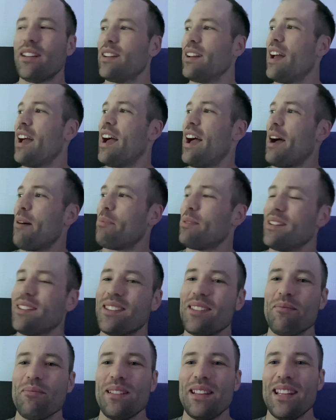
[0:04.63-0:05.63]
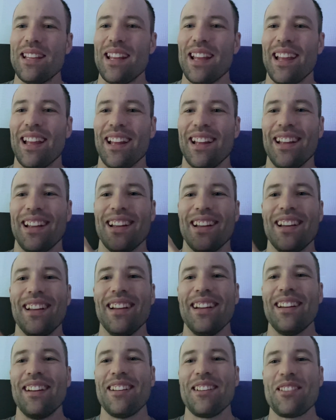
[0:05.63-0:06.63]
It happens to be a
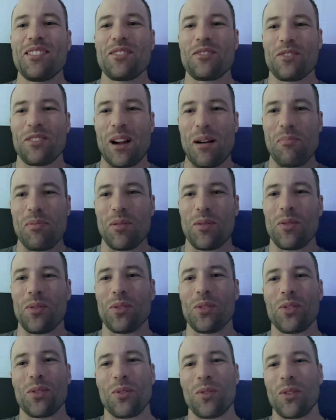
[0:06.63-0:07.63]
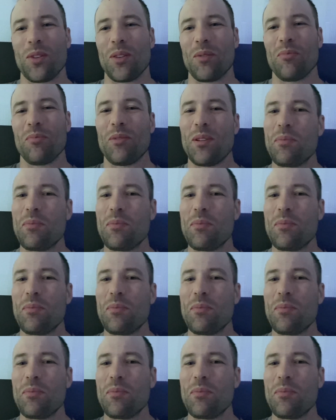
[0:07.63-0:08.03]
tropical storm.